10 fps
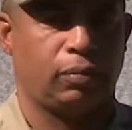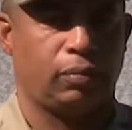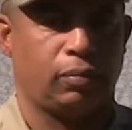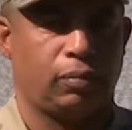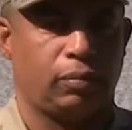
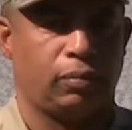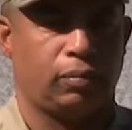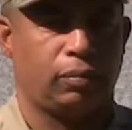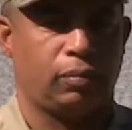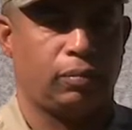
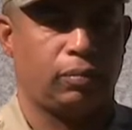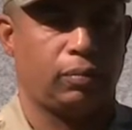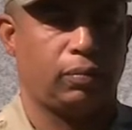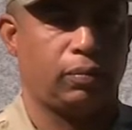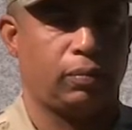
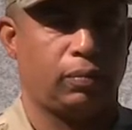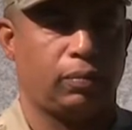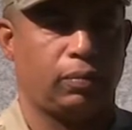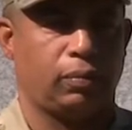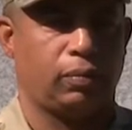
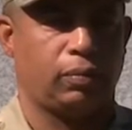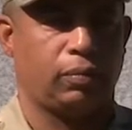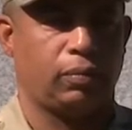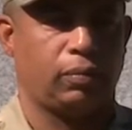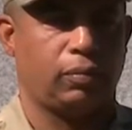
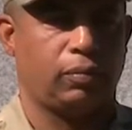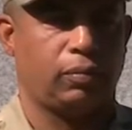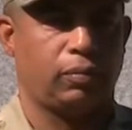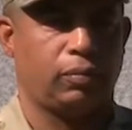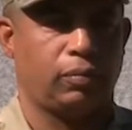
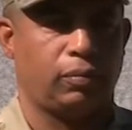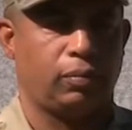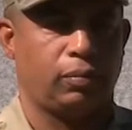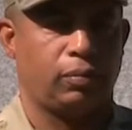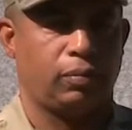
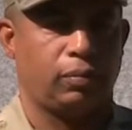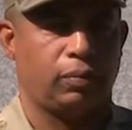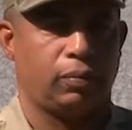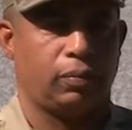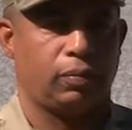
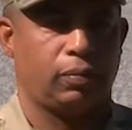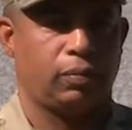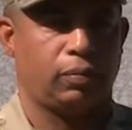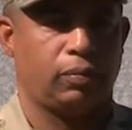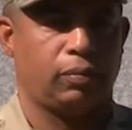
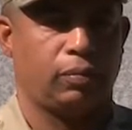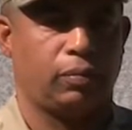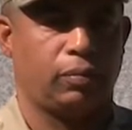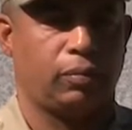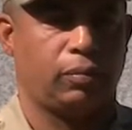
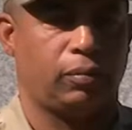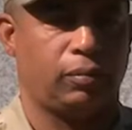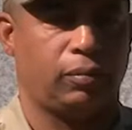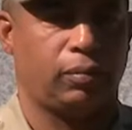(silent)